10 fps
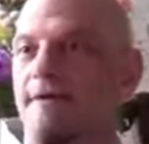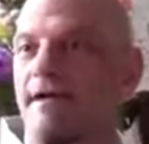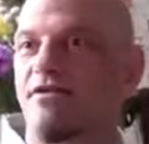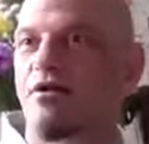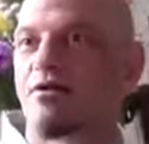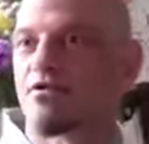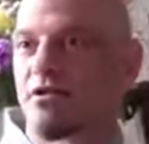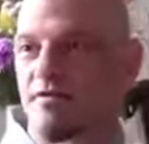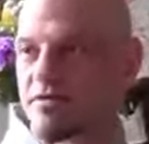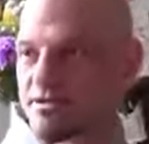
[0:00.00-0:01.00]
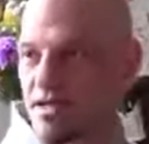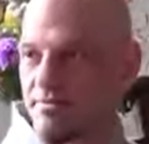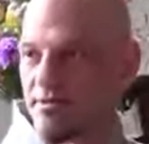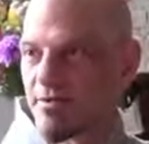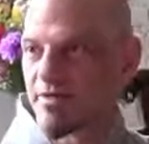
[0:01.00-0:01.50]
and no one could ever
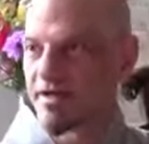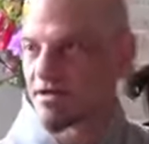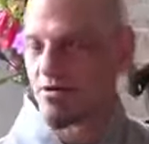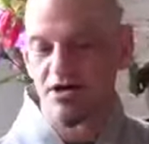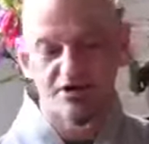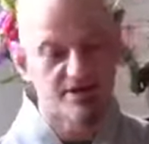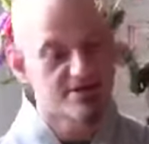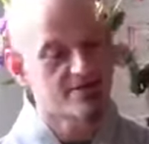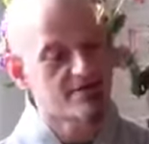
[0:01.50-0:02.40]
stump him with any questions